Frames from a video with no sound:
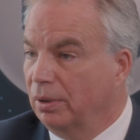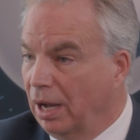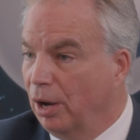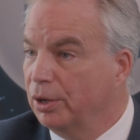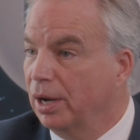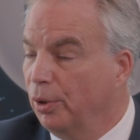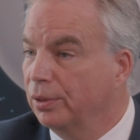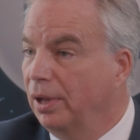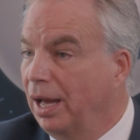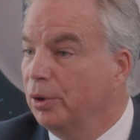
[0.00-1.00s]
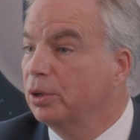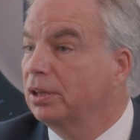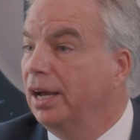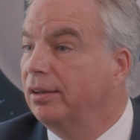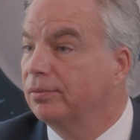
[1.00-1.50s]
how your health, how your
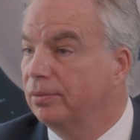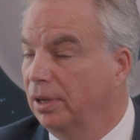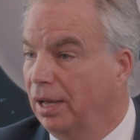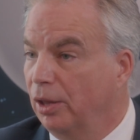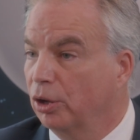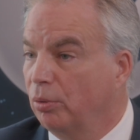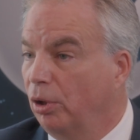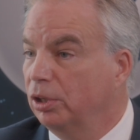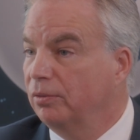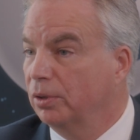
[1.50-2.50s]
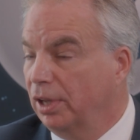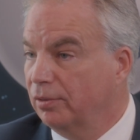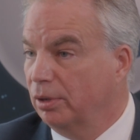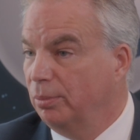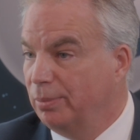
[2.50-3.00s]
life, how the quality of your life
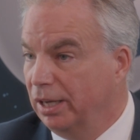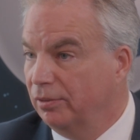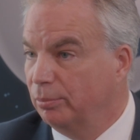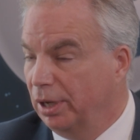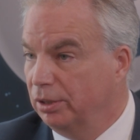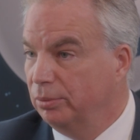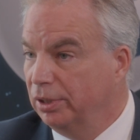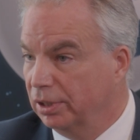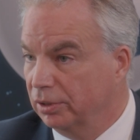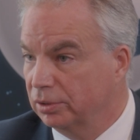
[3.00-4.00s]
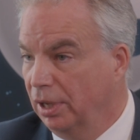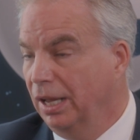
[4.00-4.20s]
can benefit by doing this.